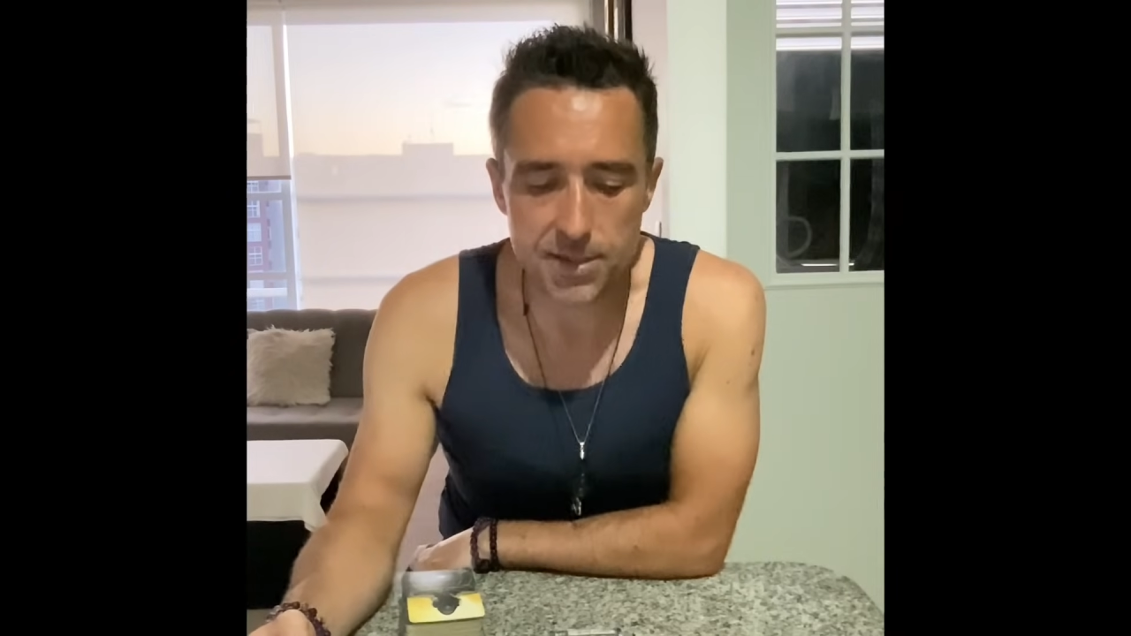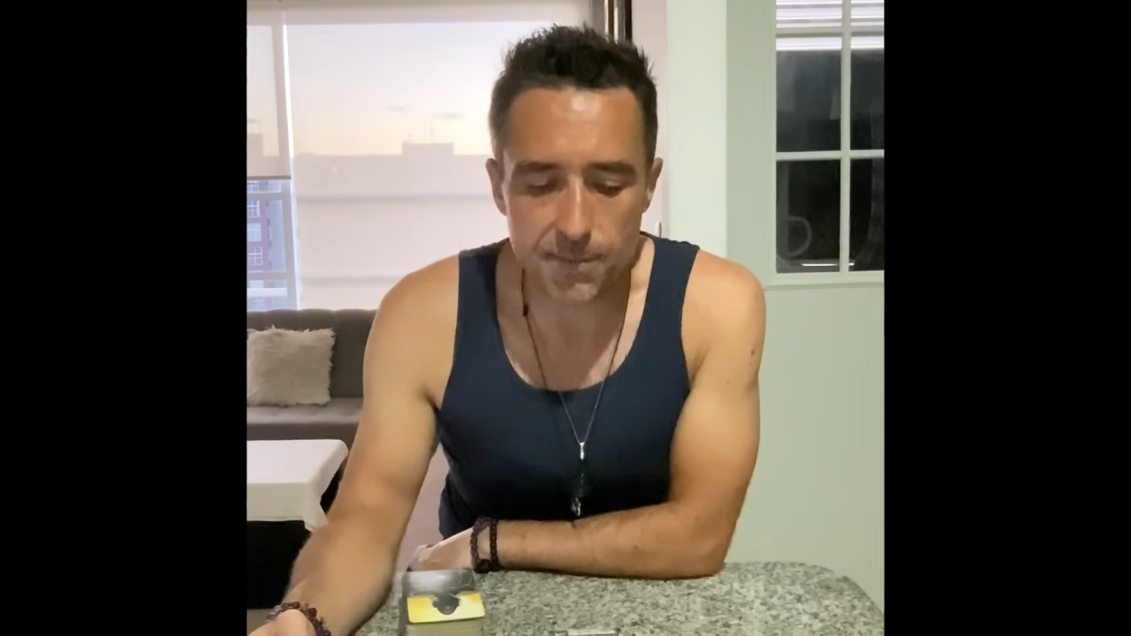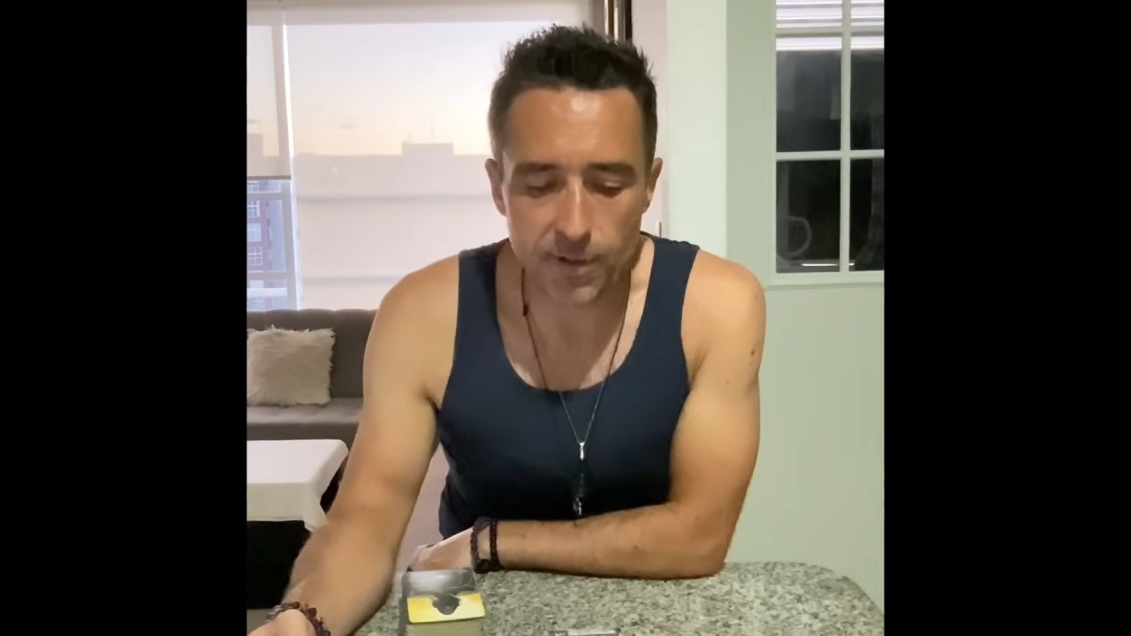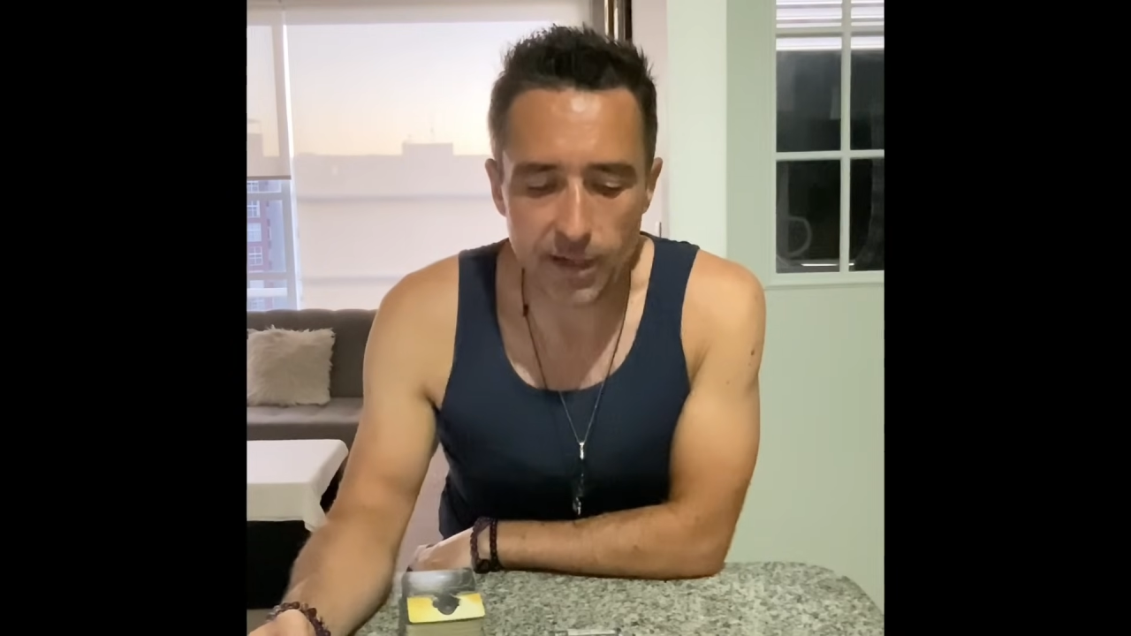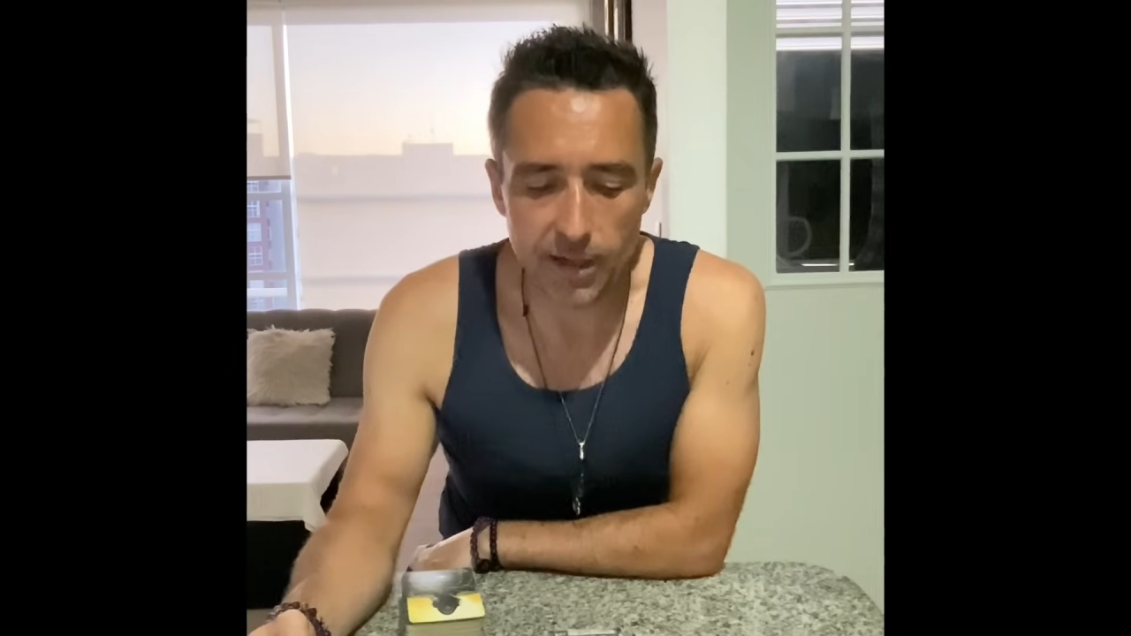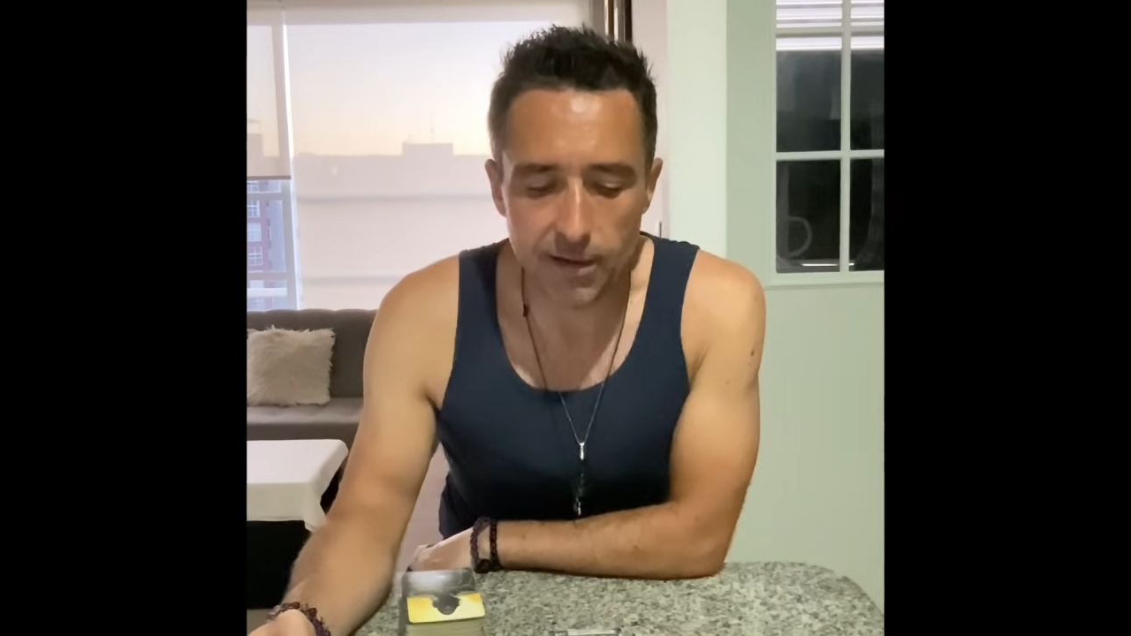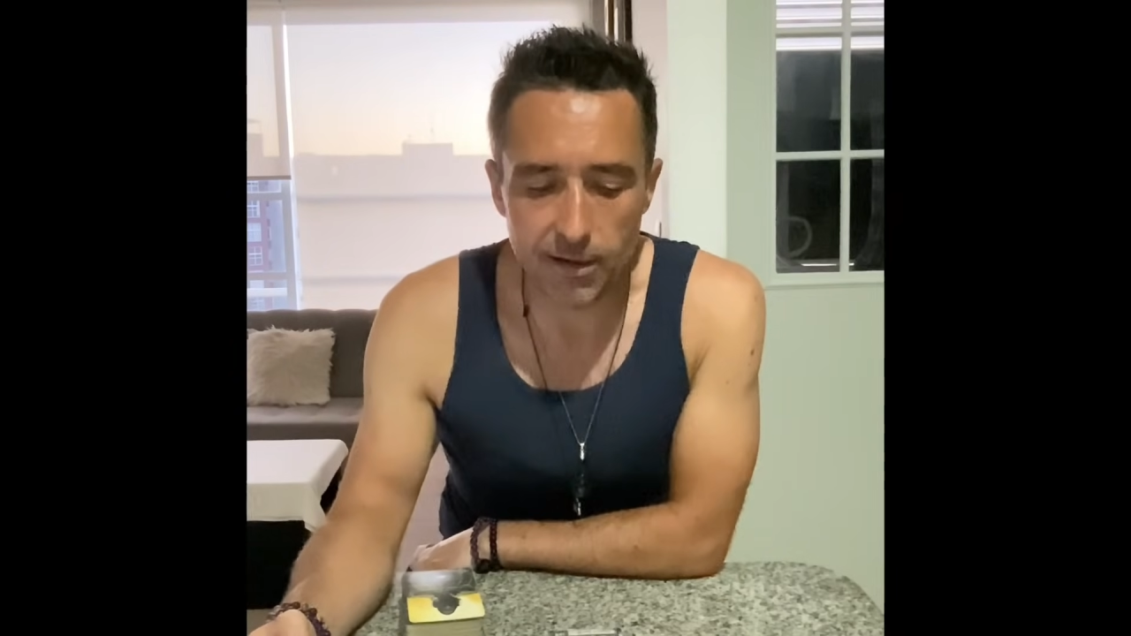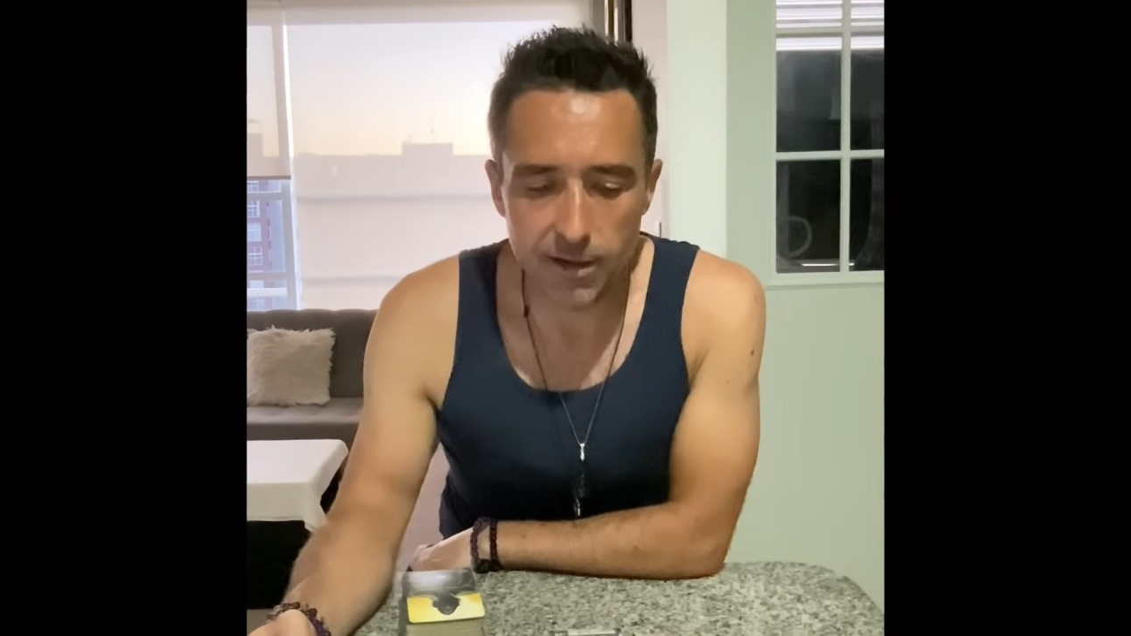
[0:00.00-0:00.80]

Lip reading: something here,